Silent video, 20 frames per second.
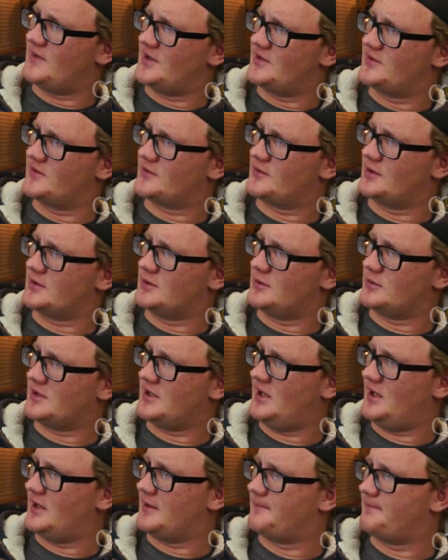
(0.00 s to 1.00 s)
and just click
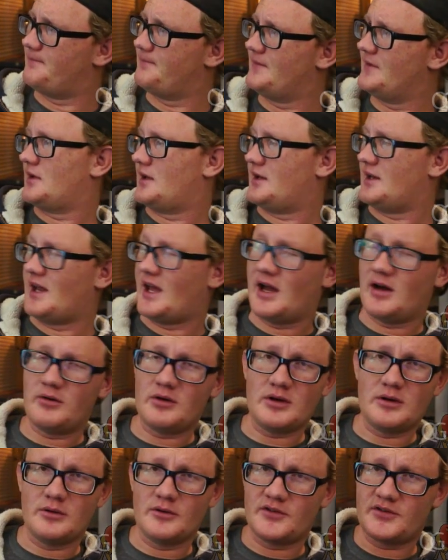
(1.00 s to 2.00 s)
OK. And now
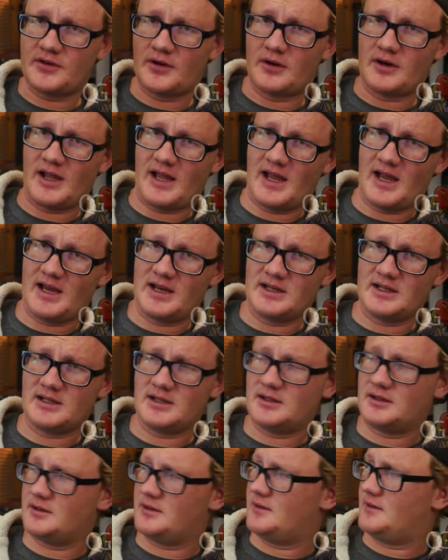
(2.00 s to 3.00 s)
it will start
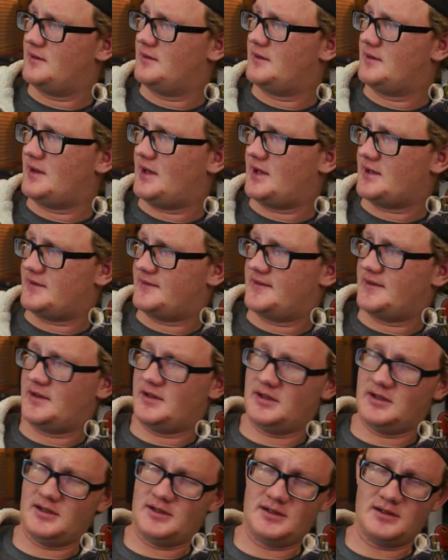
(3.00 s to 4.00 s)
adding
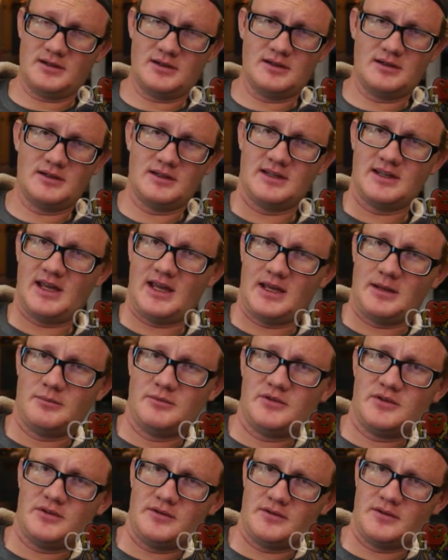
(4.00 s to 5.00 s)
that
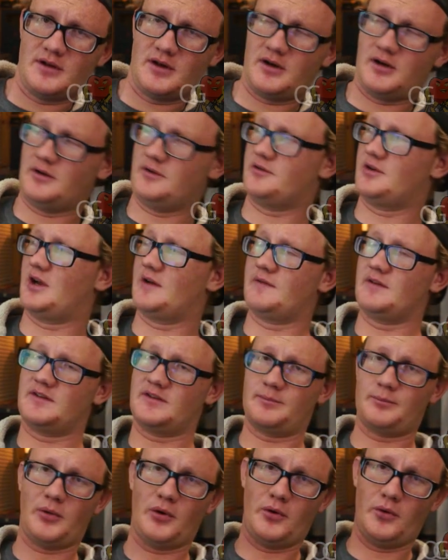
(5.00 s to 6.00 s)
game to the hard drive.
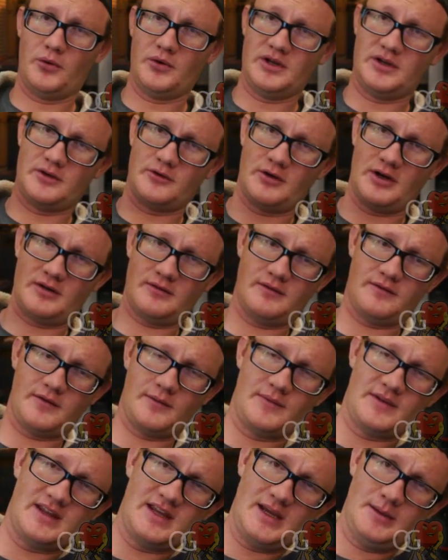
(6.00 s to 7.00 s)
It's pulling it directly
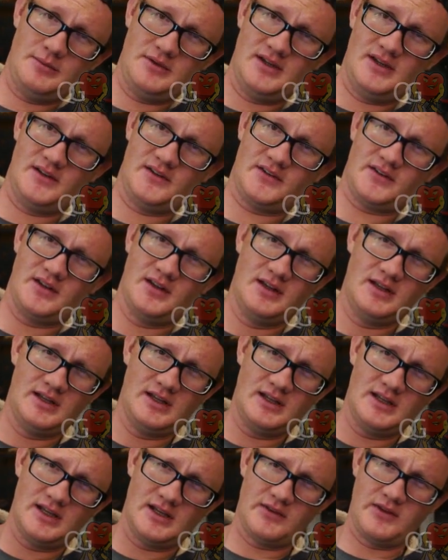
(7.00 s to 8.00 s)
from the game disk
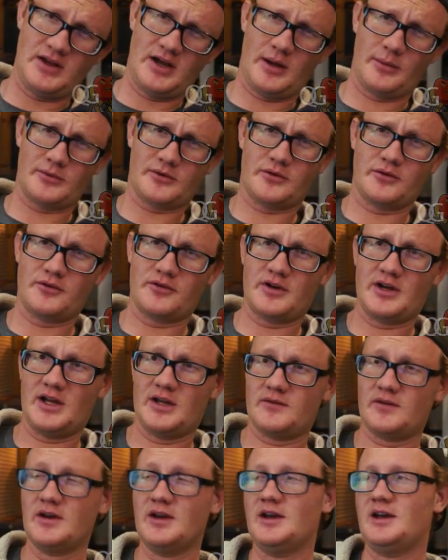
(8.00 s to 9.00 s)
in the optical
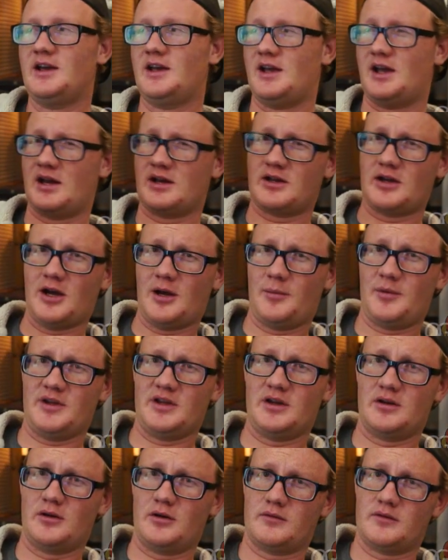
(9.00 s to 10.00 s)
drive and copying
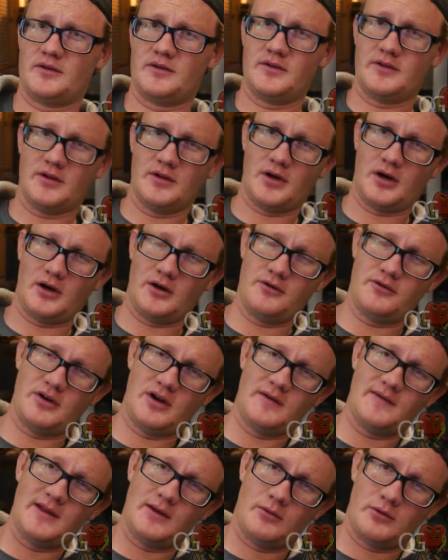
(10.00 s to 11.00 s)
it over to the hard
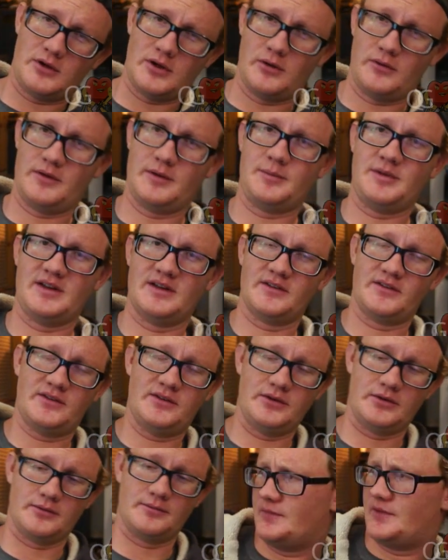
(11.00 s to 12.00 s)
drive that will go in the
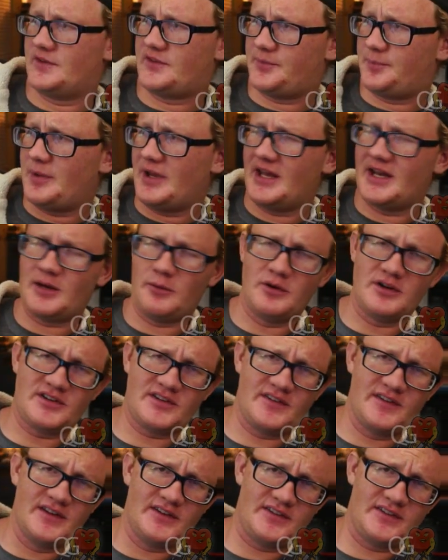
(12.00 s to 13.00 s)
PS2. The speed at
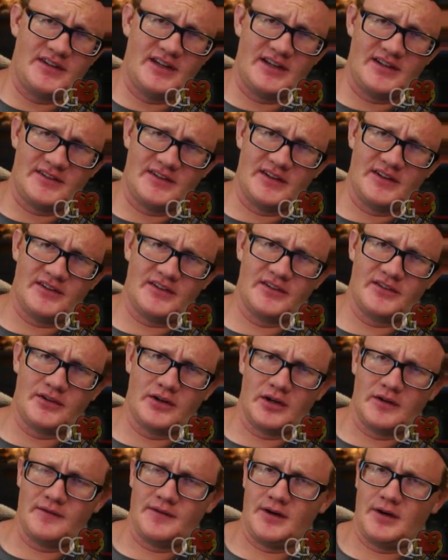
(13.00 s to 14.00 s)
which this does this is
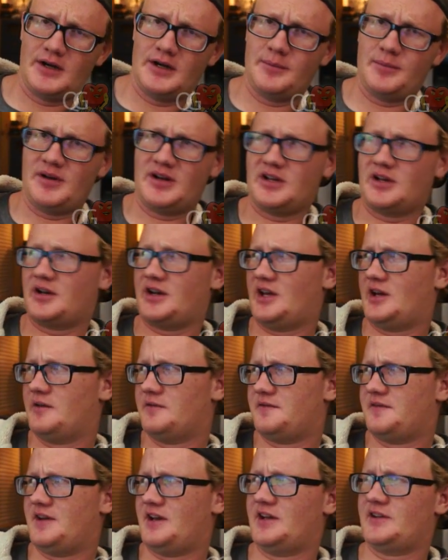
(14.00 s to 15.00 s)
going to vary depending on how
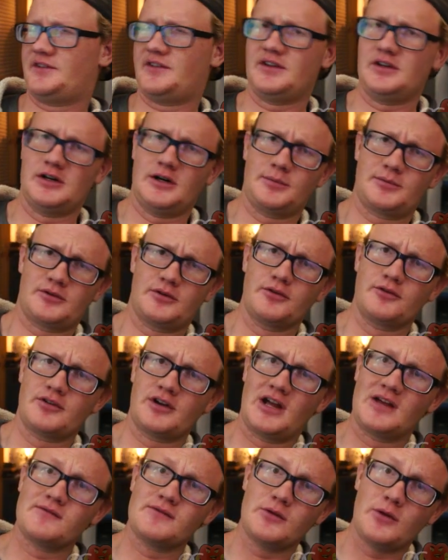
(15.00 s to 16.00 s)
fast the optical
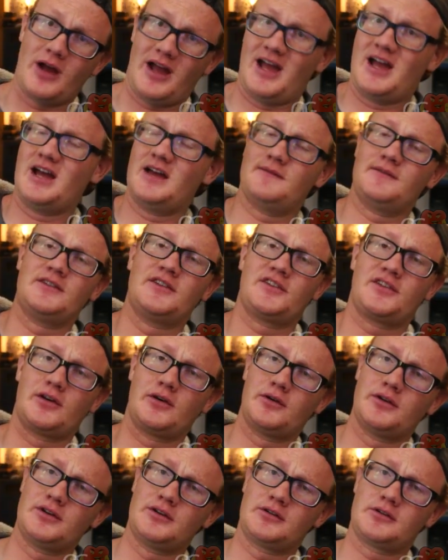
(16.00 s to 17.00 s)
drive you have
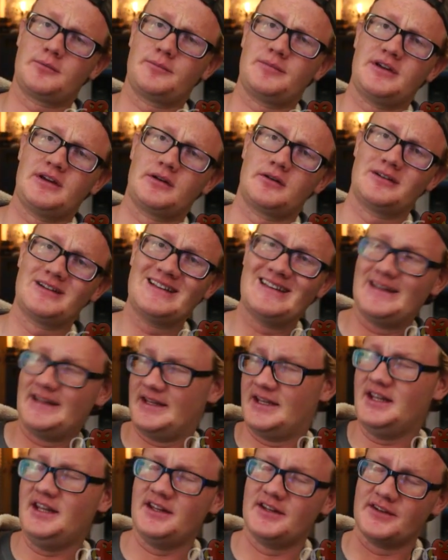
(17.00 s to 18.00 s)
installed in your computer
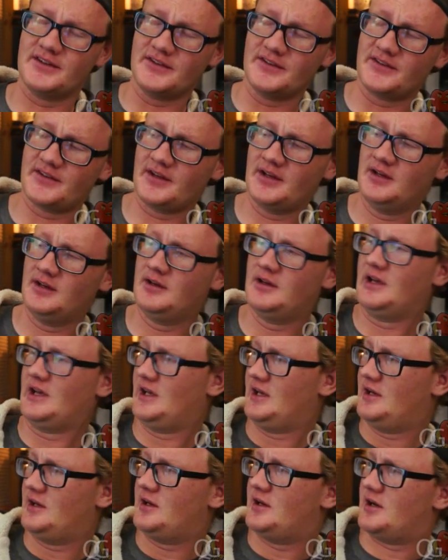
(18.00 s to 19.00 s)
is.
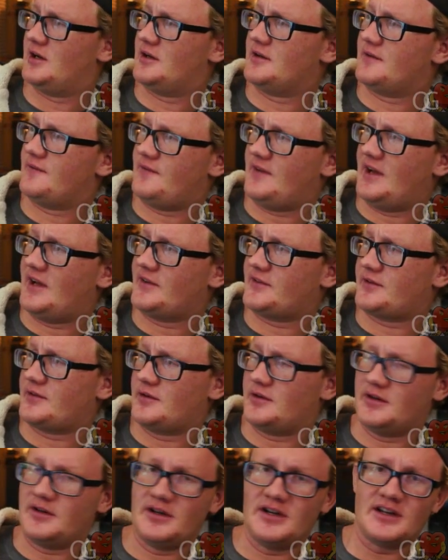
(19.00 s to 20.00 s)
The
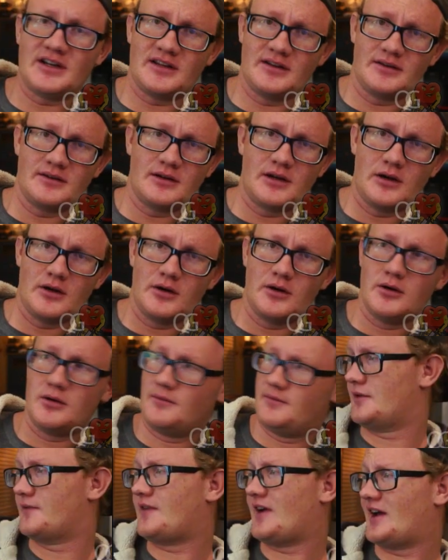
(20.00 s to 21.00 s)
faster it can go,
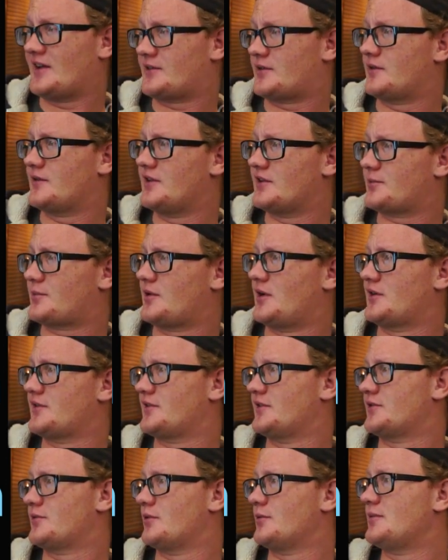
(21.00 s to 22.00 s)
the faster this
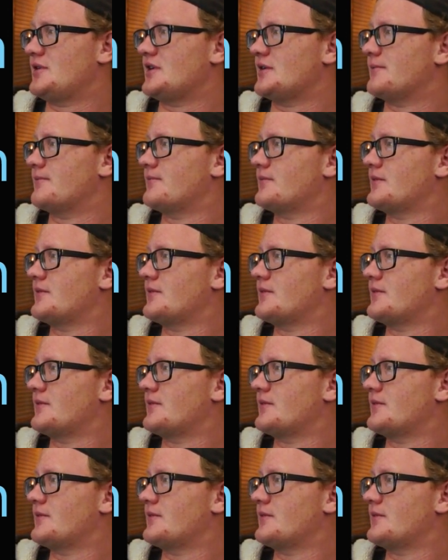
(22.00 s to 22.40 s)
process will be.